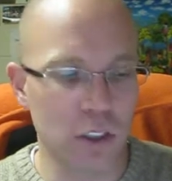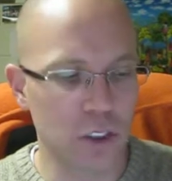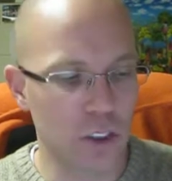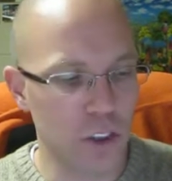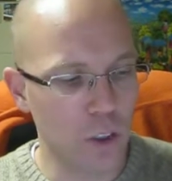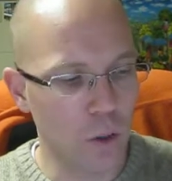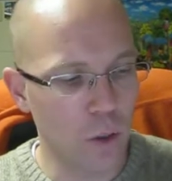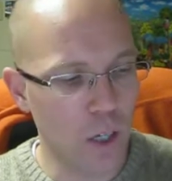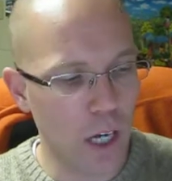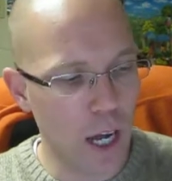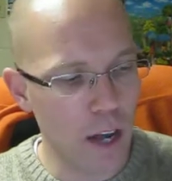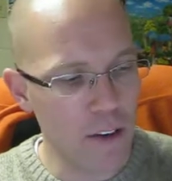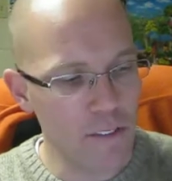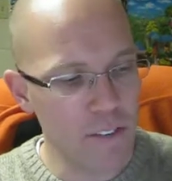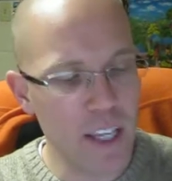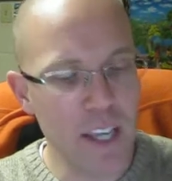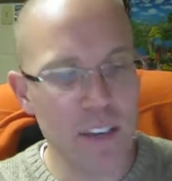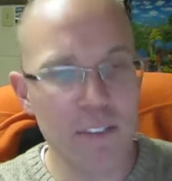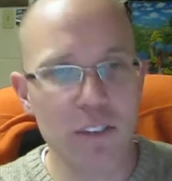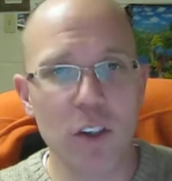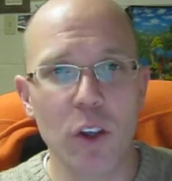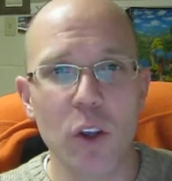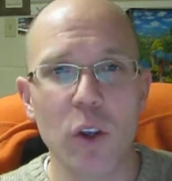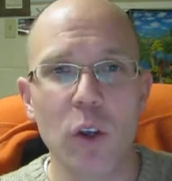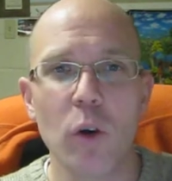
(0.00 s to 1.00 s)
So I've
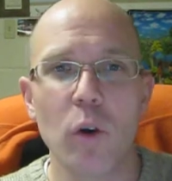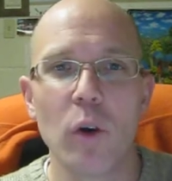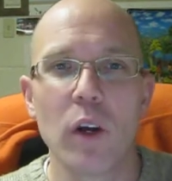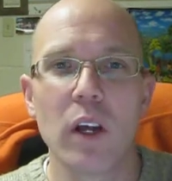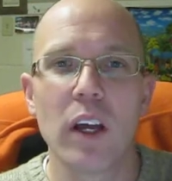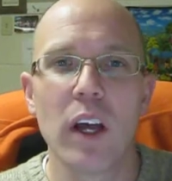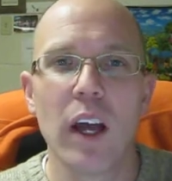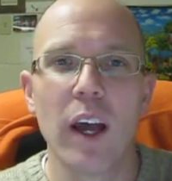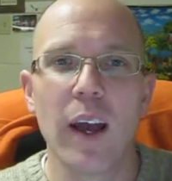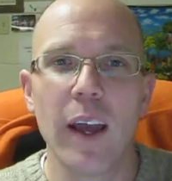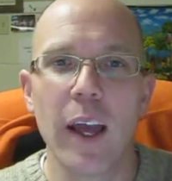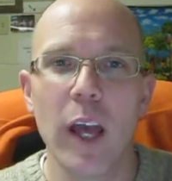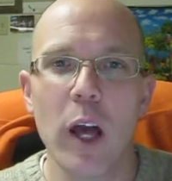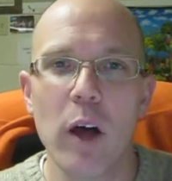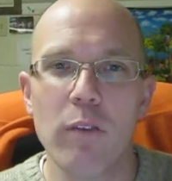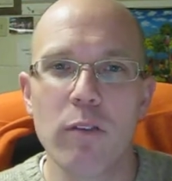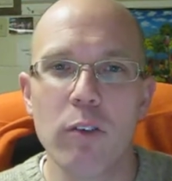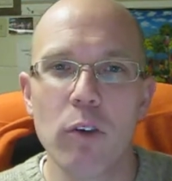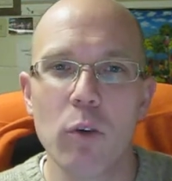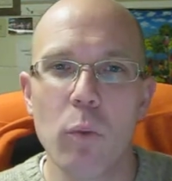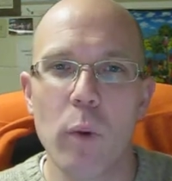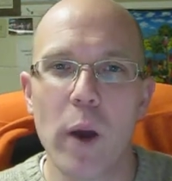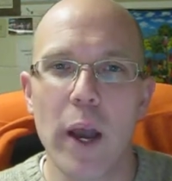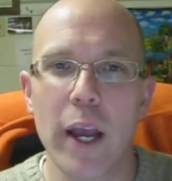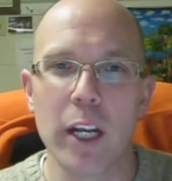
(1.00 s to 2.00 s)
given you a
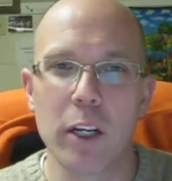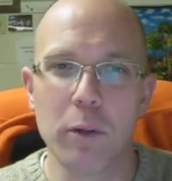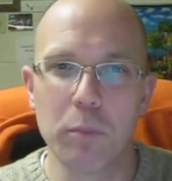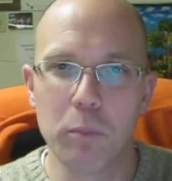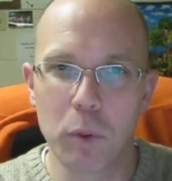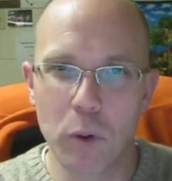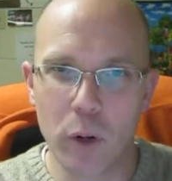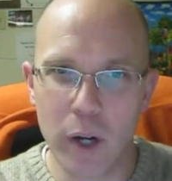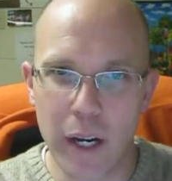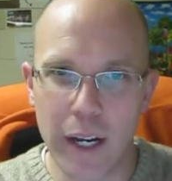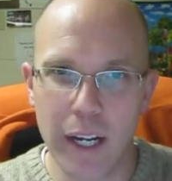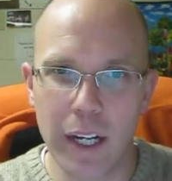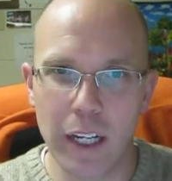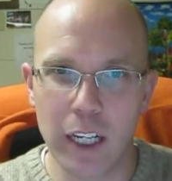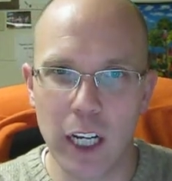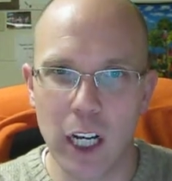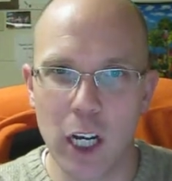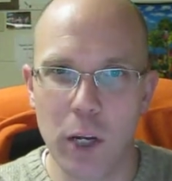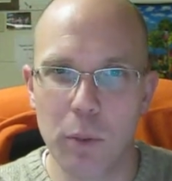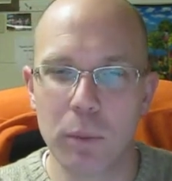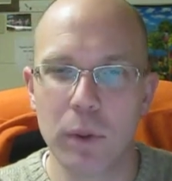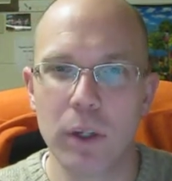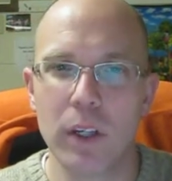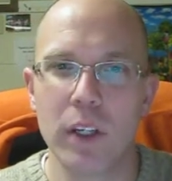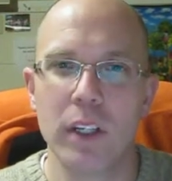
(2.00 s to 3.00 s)
helpful way to break it
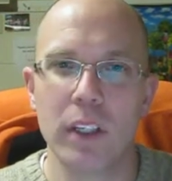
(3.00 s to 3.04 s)
up,